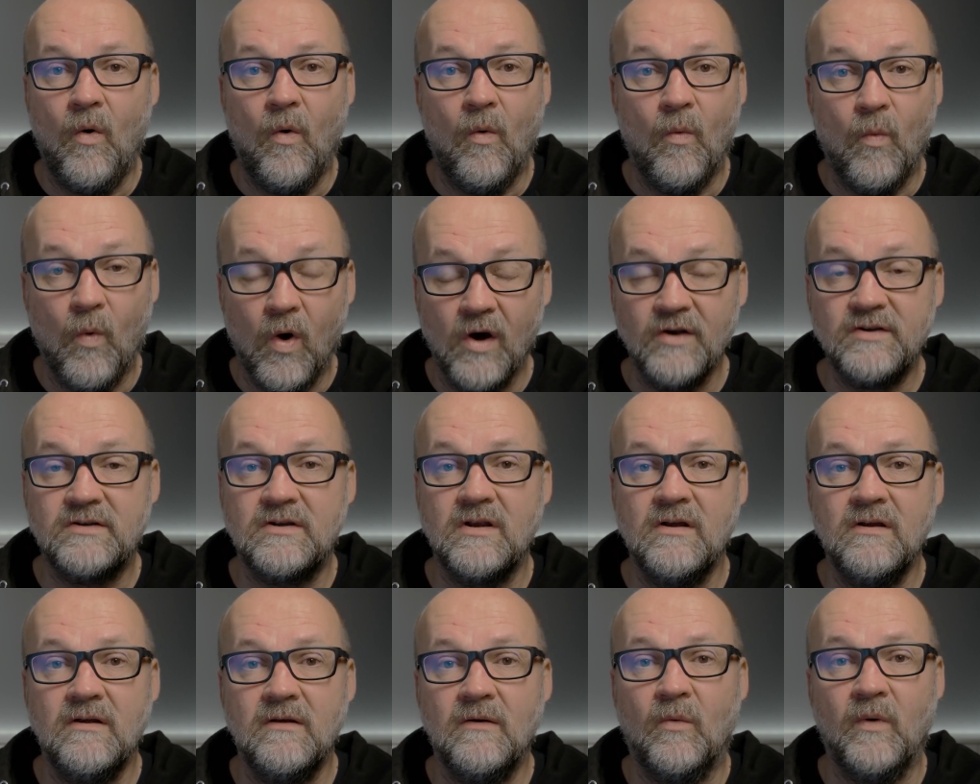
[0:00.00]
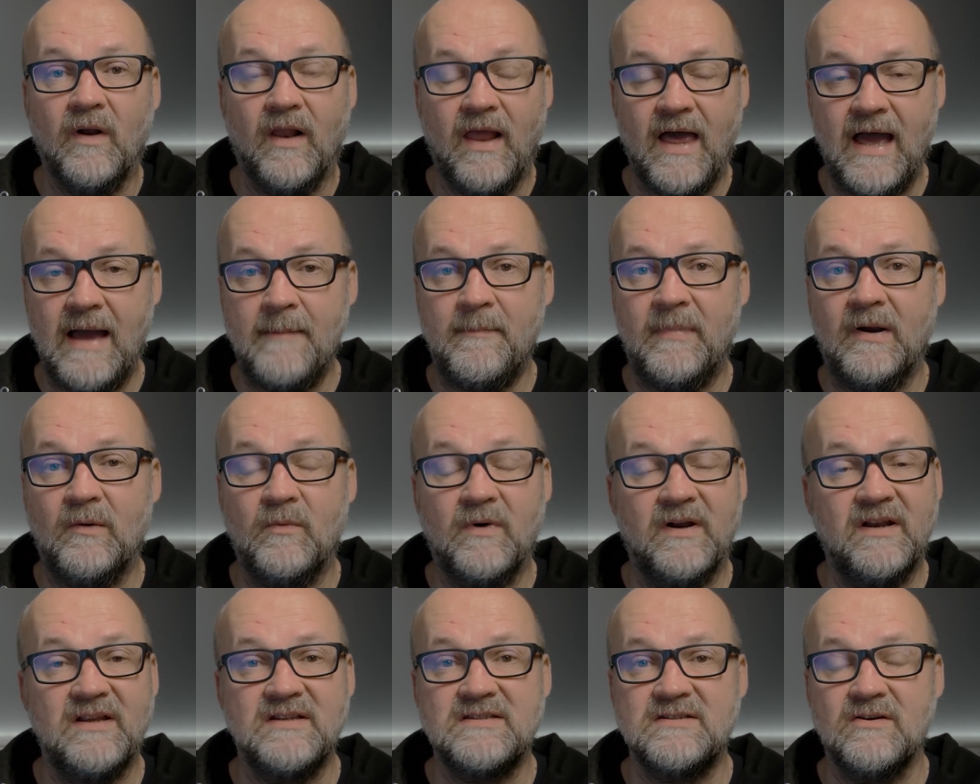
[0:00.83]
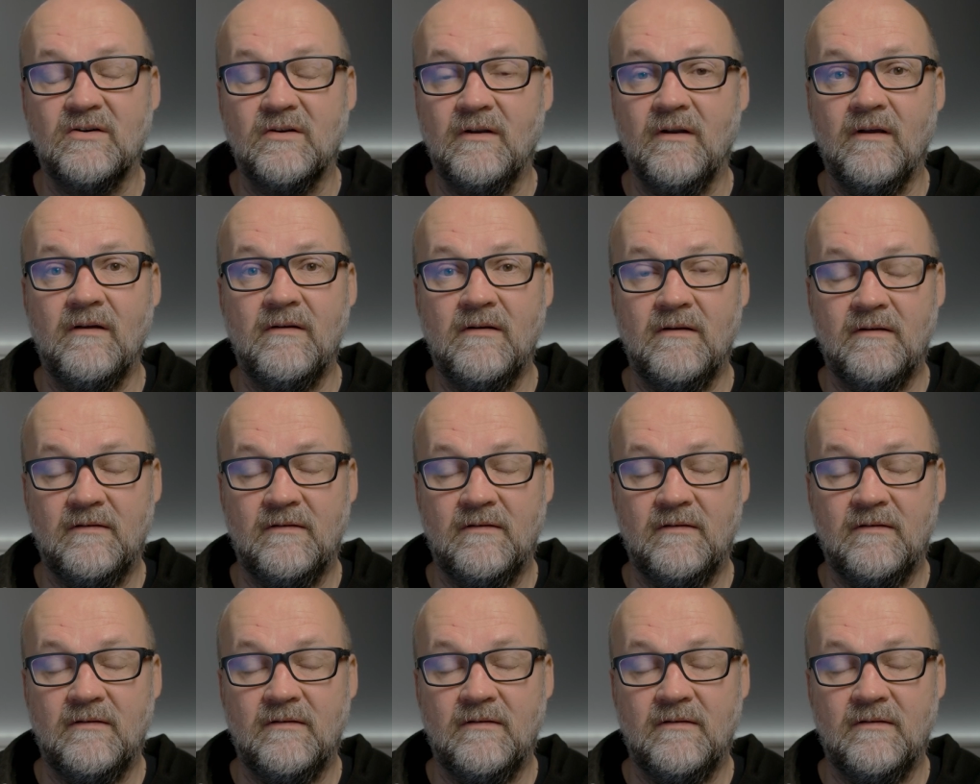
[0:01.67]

What will happen when it's on